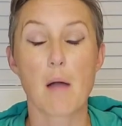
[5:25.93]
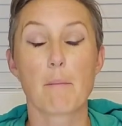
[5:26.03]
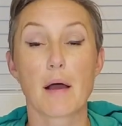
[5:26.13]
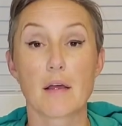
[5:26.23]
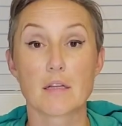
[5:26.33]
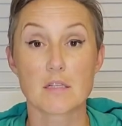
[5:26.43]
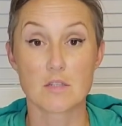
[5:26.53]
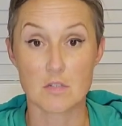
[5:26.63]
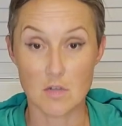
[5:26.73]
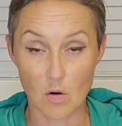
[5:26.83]
but
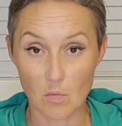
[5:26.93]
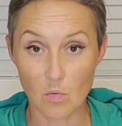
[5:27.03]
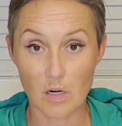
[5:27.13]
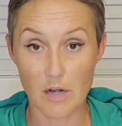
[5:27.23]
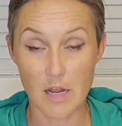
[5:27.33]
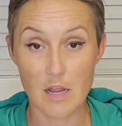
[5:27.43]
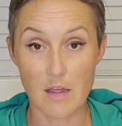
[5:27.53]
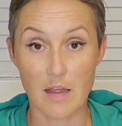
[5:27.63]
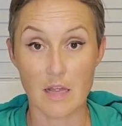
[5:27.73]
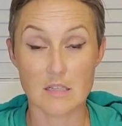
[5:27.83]
don't worry,
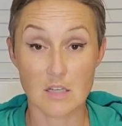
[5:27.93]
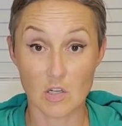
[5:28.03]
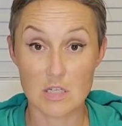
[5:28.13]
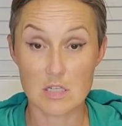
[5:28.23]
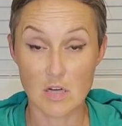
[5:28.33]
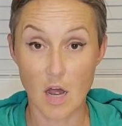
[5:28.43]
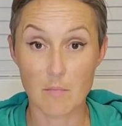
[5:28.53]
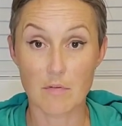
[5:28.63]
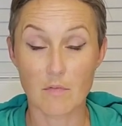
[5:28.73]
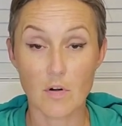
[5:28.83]
it's going to stop
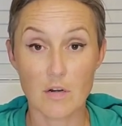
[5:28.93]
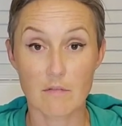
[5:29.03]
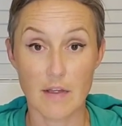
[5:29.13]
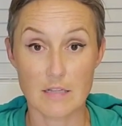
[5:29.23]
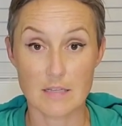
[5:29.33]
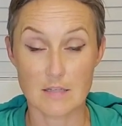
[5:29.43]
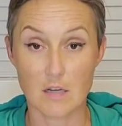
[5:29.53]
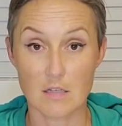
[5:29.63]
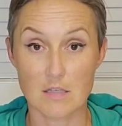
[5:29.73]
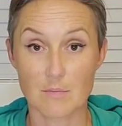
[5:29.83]
before your face. It's
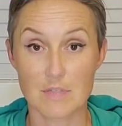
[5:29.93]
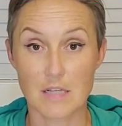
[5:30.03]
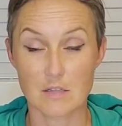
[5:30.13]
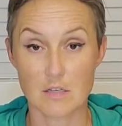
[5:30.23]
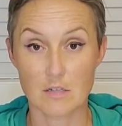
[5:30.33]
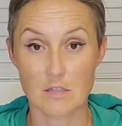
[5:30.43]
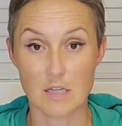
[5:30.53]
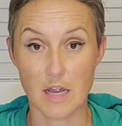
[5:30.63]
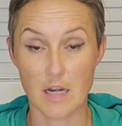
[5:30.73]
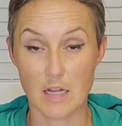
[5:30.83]
got some
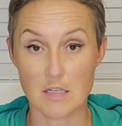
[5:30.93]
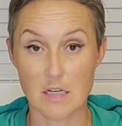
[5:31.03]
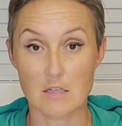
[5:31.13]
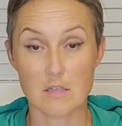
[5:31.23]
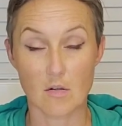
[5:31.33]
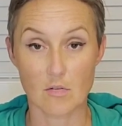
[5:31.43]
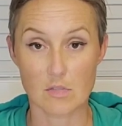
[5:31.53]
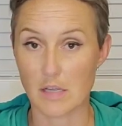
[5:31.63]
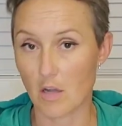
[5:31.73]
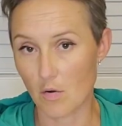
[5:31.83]
sensors in it. And so I was
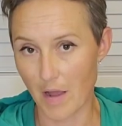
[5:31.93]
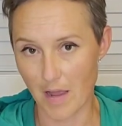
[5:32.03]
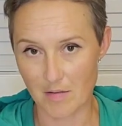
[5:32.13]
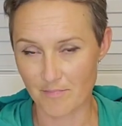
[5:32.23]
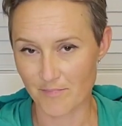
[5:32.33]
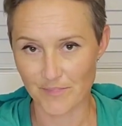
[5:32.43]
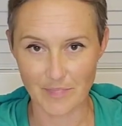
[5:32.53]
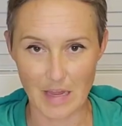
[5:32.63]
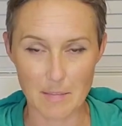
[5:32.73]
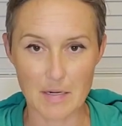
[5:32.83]
like, okay,
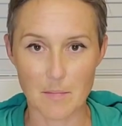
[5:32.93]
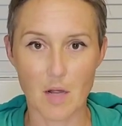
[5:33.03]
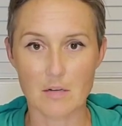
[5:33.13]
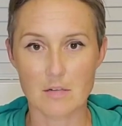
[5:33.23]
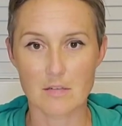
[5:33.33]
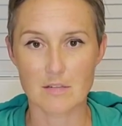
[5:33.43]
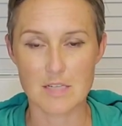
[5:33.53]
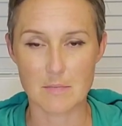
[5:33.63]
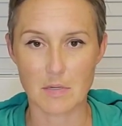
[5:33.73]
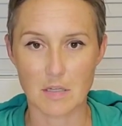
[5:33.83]
I mean, I'm not
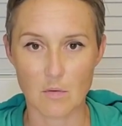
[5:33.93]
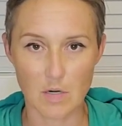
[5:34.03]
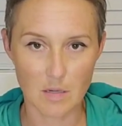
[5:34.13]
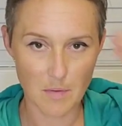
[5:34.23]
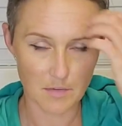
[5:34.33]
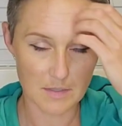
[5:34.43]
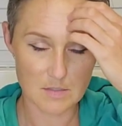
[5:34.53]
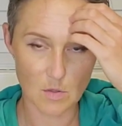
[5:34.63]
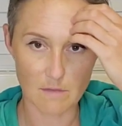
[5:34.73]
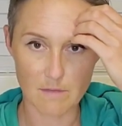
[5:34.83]
typically worried about this
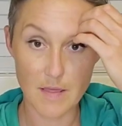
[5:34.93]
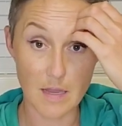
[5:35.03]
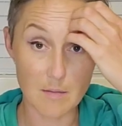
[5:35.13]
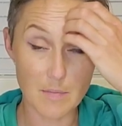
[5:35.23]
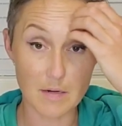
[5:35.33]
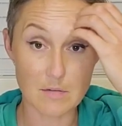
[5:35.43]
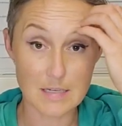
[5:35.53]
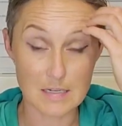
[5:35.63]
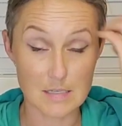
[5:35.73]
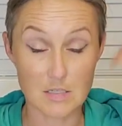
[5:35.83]
sort of thing, but it was
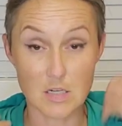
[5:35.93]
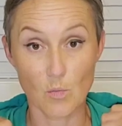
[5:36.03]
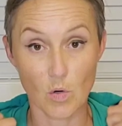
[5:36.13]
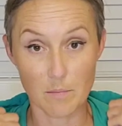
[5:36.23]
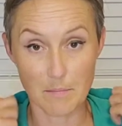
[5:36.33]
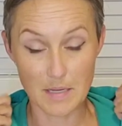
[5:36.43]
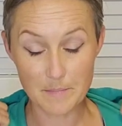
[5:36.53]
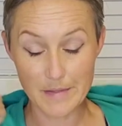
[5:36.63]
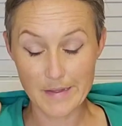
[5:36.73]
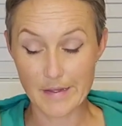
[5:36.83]
nice that she warned me.
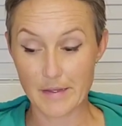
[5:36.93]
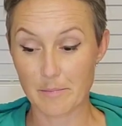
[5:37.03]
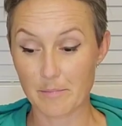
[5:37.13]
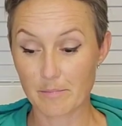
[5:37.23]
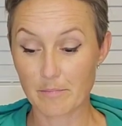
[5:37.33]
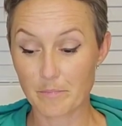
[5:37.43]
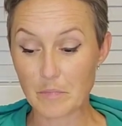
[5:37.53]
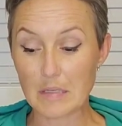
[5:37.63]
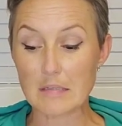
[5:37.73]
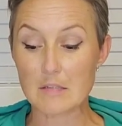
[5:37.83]

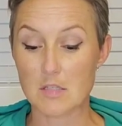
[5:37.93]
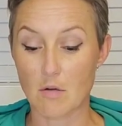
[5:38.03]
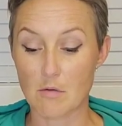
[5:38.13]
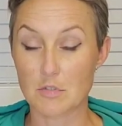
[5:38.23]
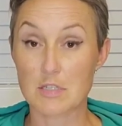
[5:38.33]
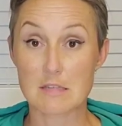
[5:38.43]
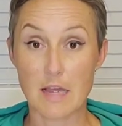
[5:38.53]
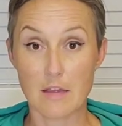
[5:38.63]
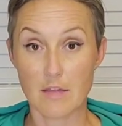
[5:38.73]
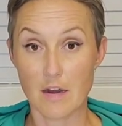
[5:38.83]
So I was just
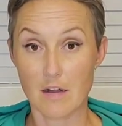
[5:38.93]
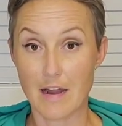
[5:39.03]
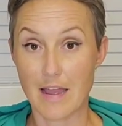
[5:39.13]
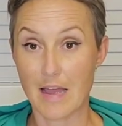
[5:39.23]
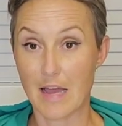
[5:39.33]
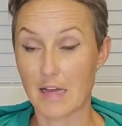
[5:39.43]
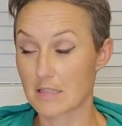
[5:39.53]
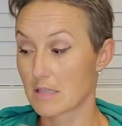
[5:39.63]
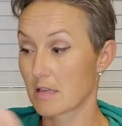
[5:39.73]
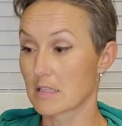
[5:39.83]
laying there, and
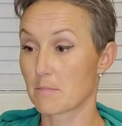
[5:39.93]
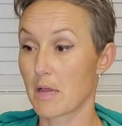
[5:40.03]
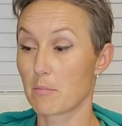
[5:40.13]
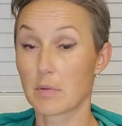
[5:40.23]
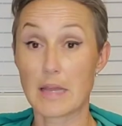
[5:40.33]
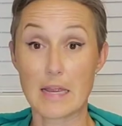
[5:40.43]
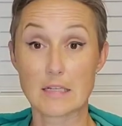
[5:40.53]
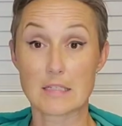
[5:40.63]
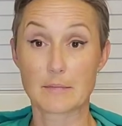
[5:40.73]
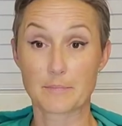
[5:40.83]
this big
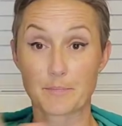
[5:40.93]
plate